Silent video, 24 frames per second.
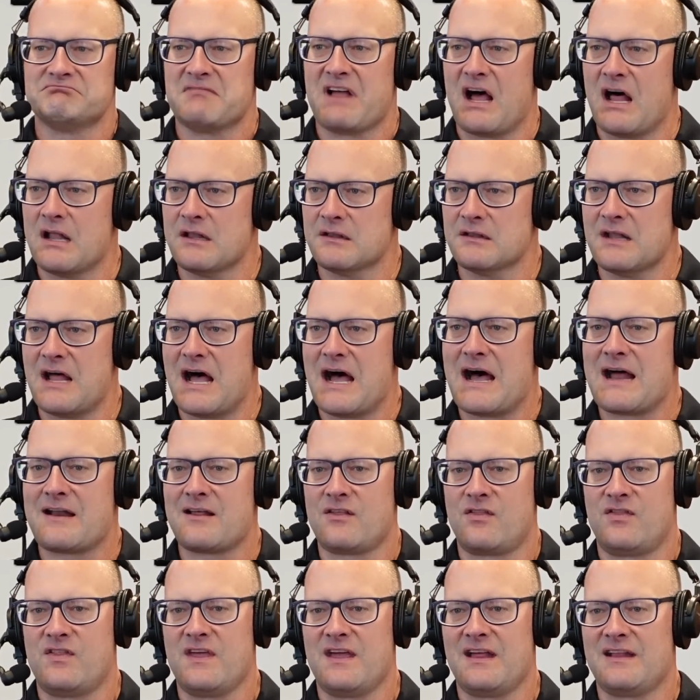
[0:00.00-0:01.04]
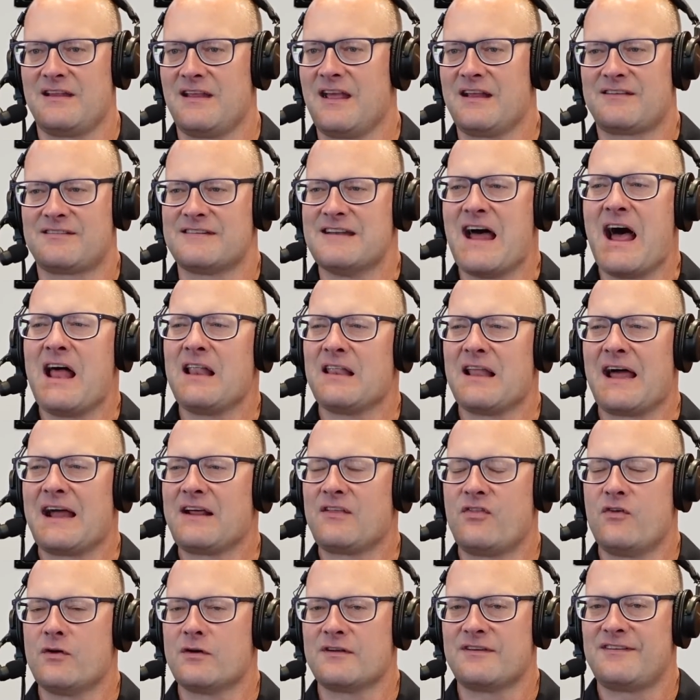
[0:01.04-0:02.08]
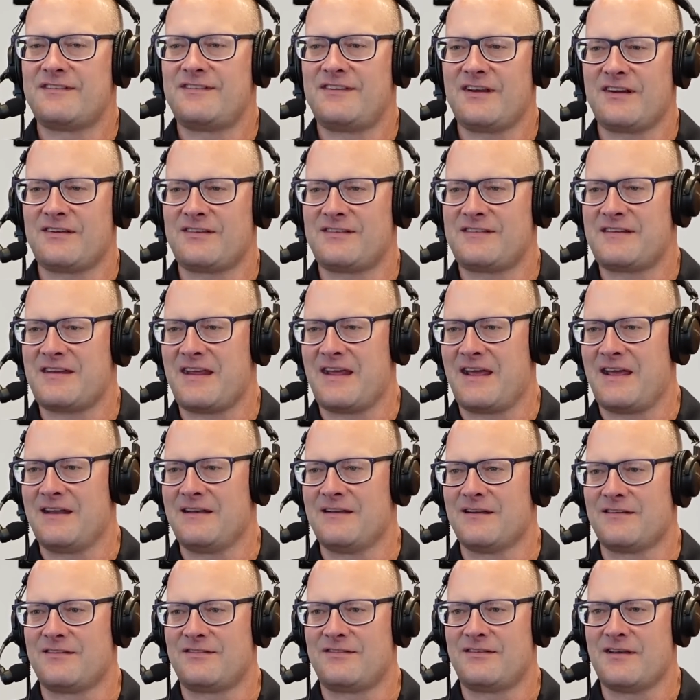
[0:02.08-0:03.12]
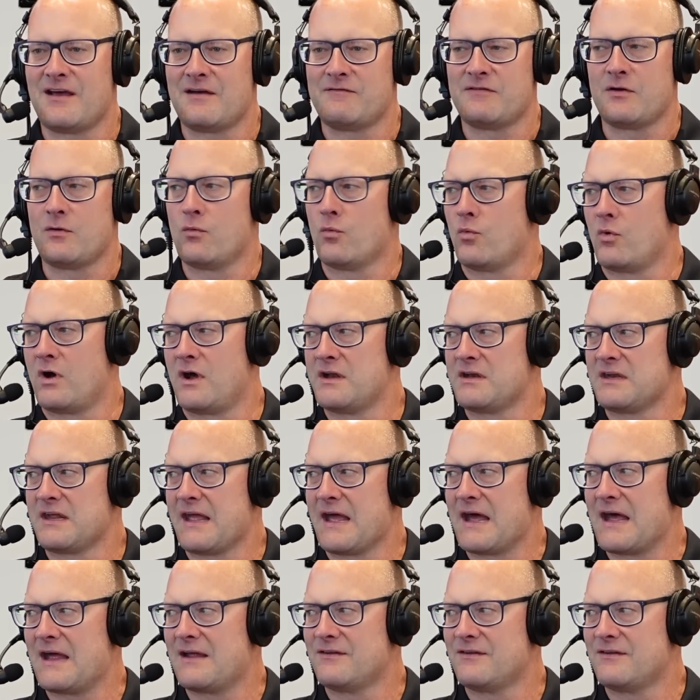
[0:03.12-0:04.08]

a lot of it's not like there's 6'10 to 7'1 guys